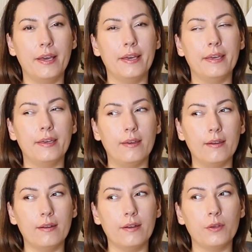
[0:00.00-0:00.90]

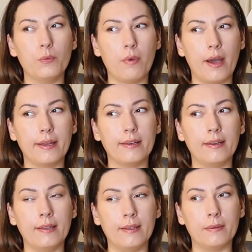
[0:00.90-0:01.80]
here you might
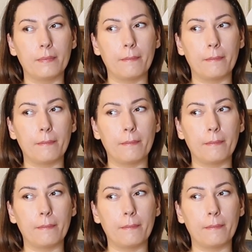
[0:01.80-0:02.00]
need